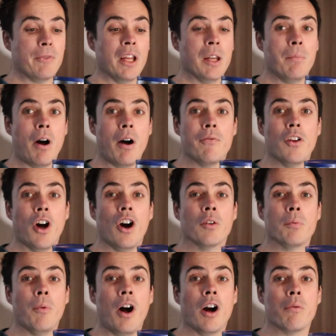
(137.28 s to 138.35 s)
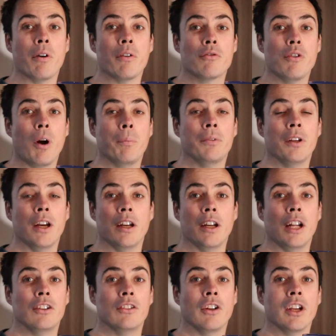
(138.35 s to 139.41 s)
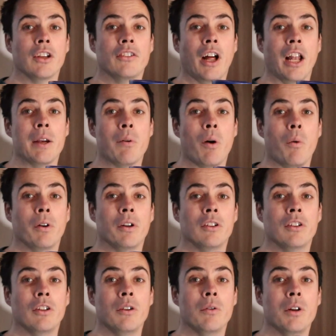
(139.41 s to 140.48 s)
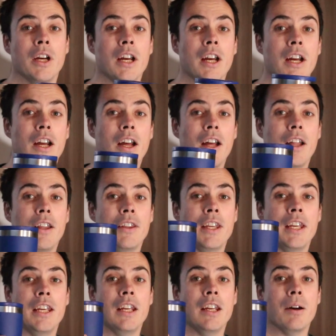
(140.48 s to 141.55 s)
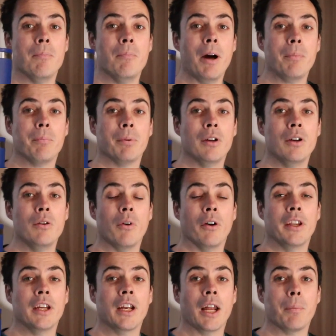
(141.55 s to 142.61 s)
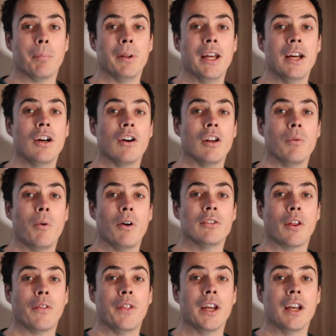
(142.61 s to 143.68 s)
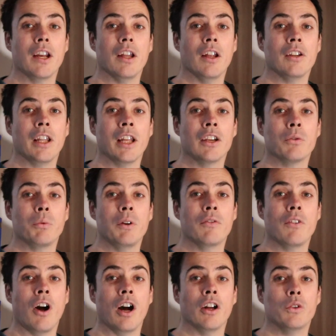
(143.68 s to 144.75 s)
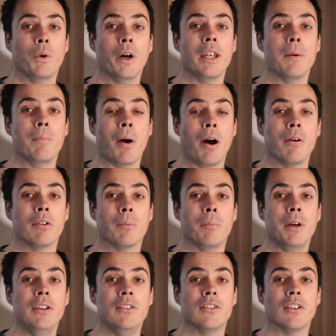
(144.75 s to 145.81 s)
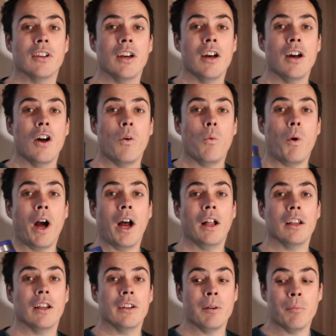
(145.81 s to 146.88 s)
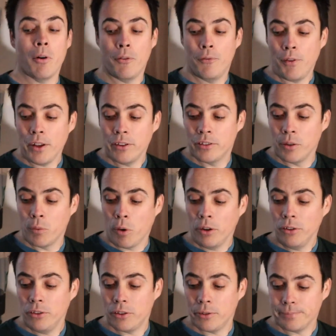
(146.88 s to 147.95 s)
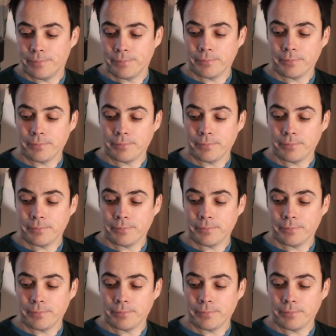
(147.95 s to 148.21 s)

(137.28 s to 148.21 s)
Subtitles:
And apart from the odd mark where we've dropped it, it's done exactly what I want to do. The matte blue or the kind of plain colour ones, I think on the links we've got, are £20 a piece, while the more fancy ones,